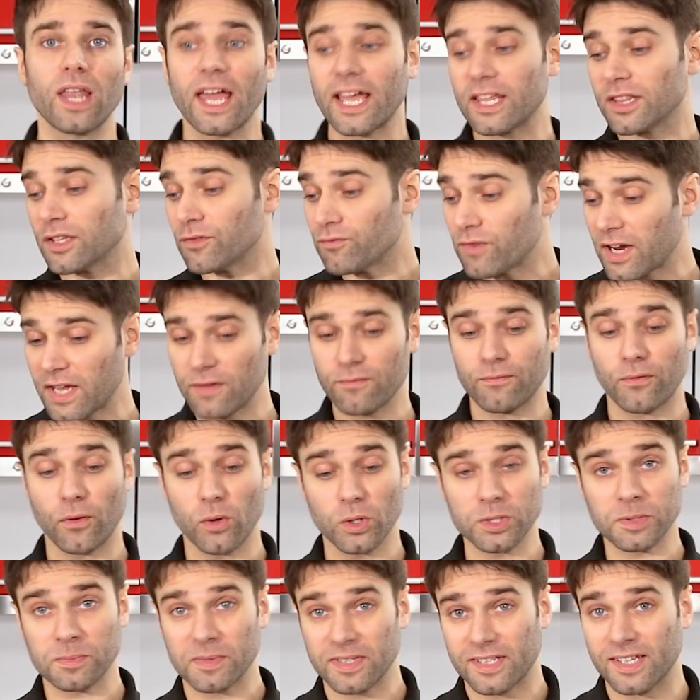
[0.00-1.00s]
laying the
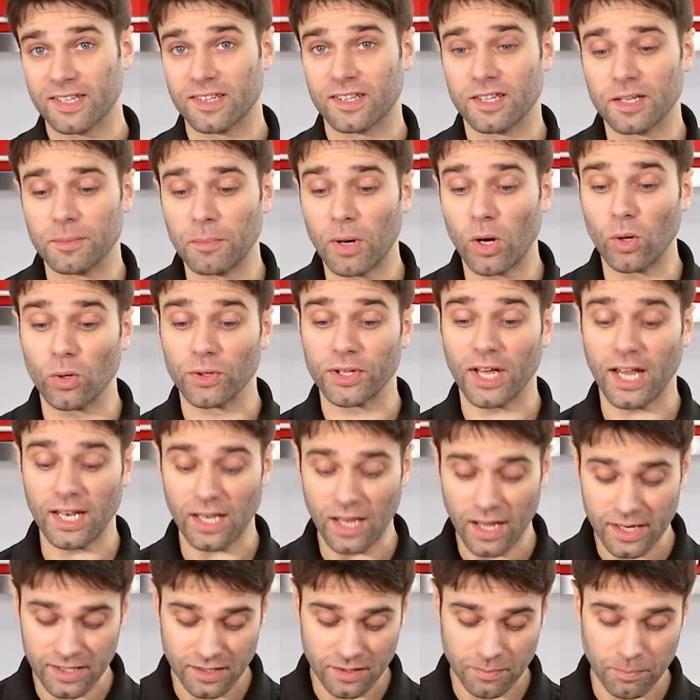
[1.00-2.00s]
reinforcement into the mould, I
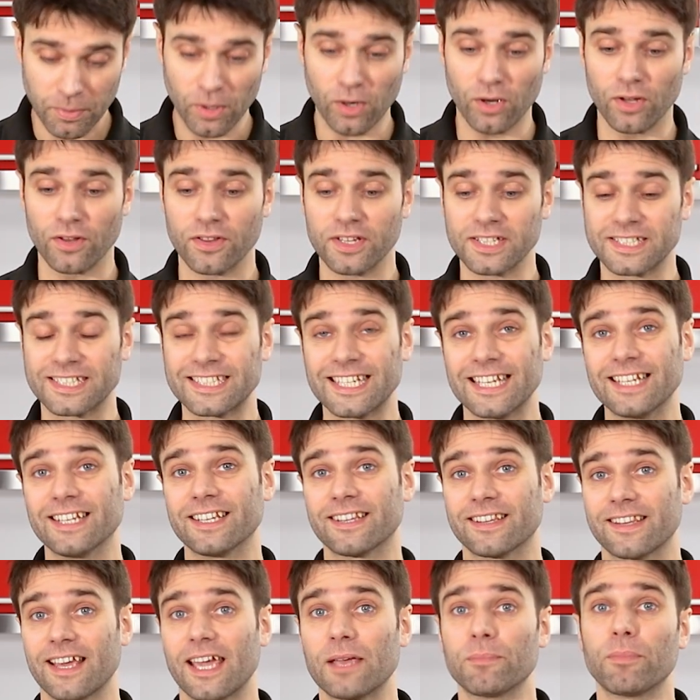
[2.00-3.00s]
like to put the
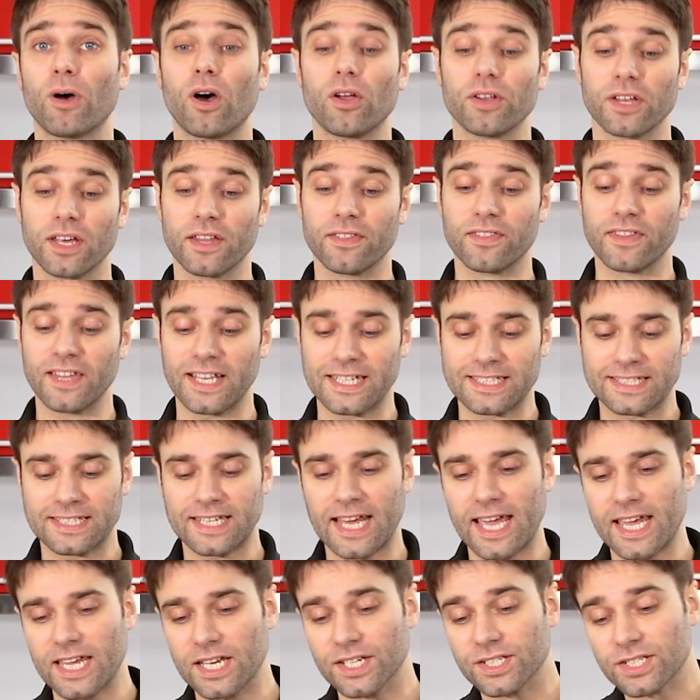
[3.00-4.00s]
sealant tape on at this
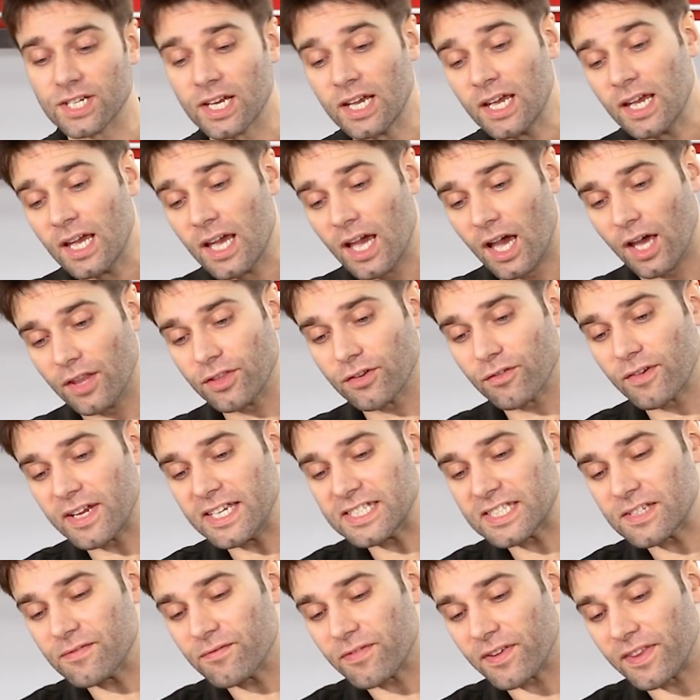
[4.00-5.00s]
stage. And the
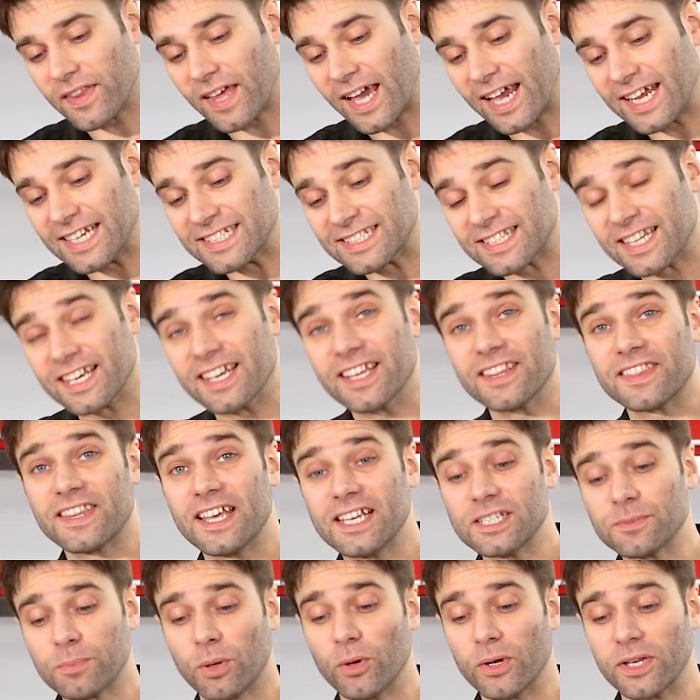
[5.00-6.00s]
reason for that is that at
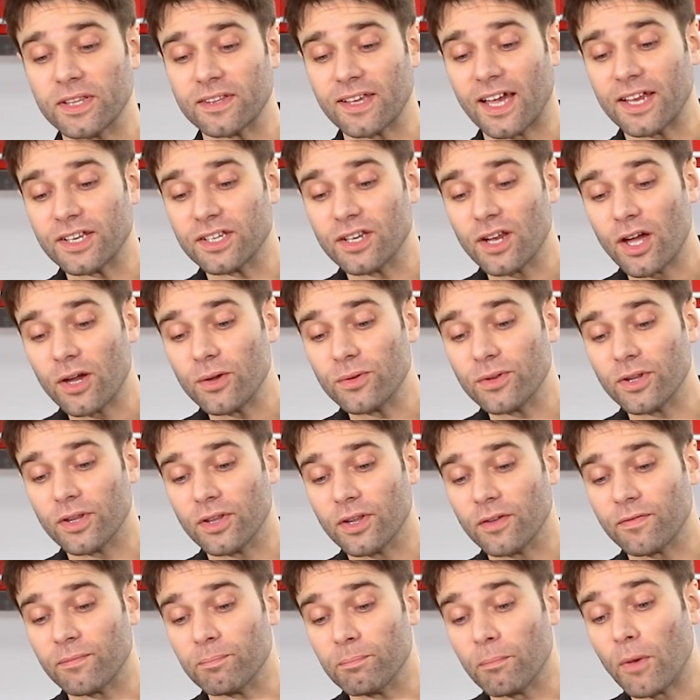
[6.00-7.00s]
this point, I know
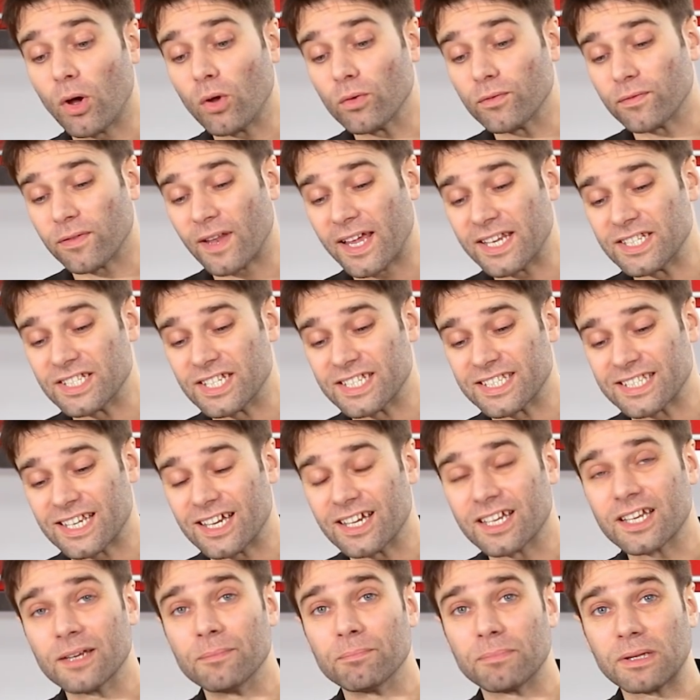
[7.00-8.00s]
that the mould flanges
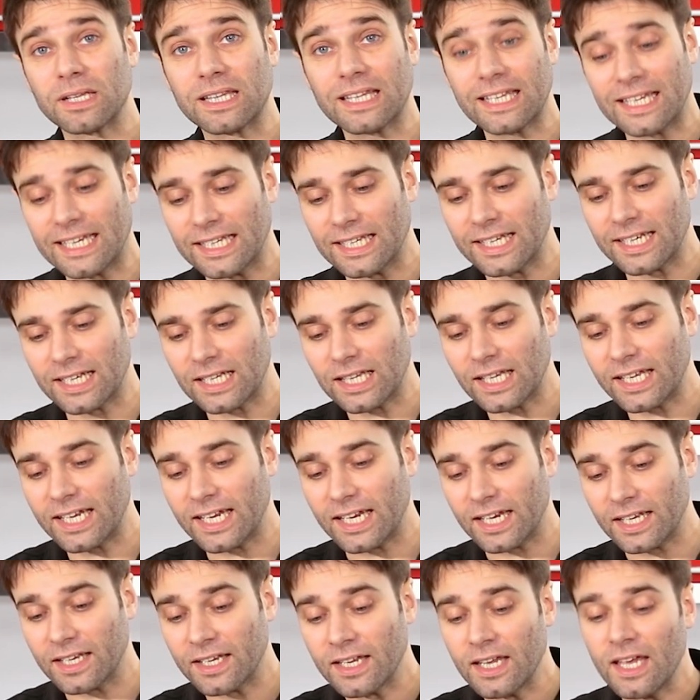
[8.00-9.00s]
are completely
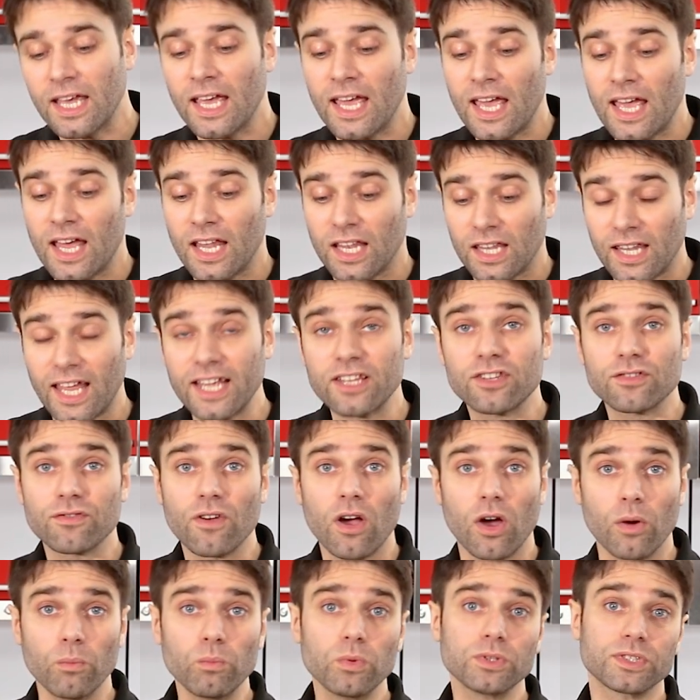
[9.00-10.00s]
clean.
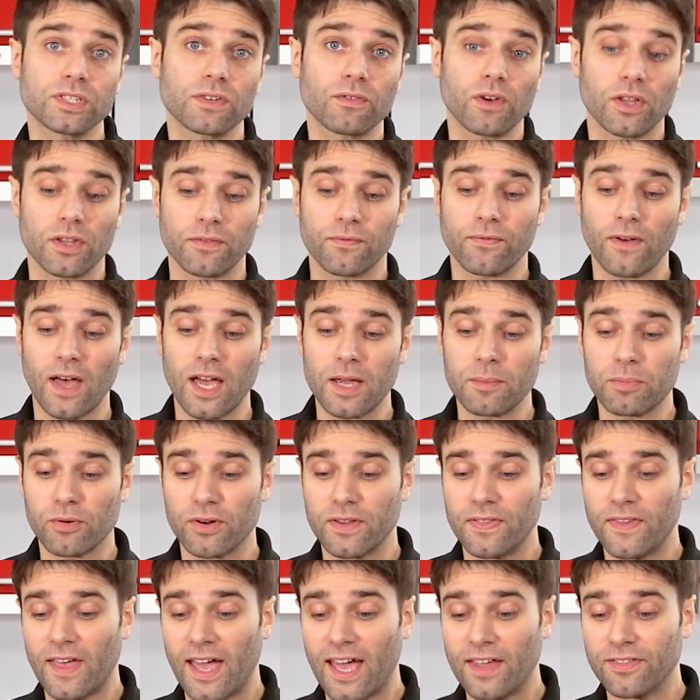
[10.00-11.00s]
Later on, once I've got the fibre
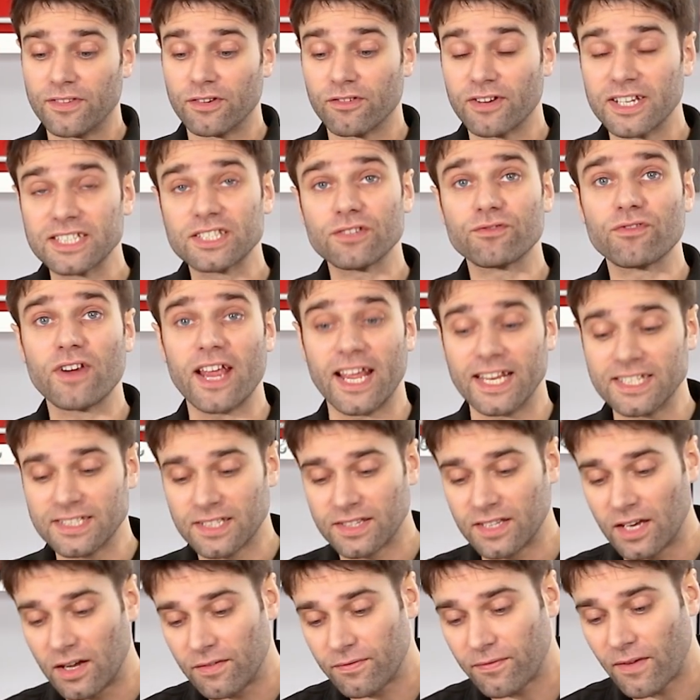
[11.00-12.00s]
in there, there is a
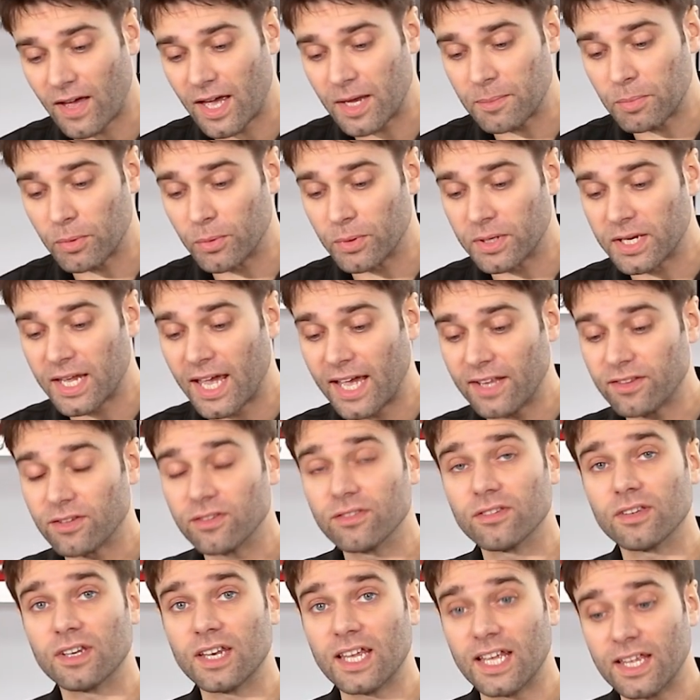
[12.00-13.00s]
risk that a fibre would get
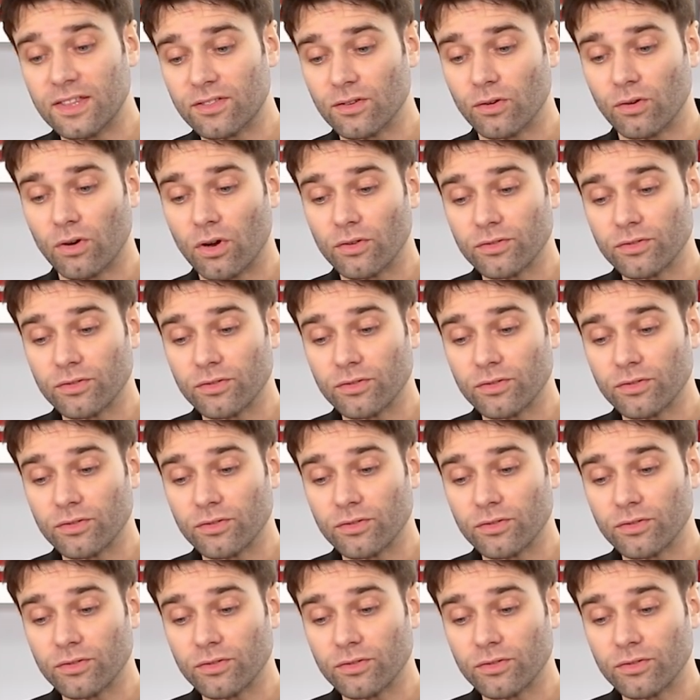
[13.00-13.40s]
underneath or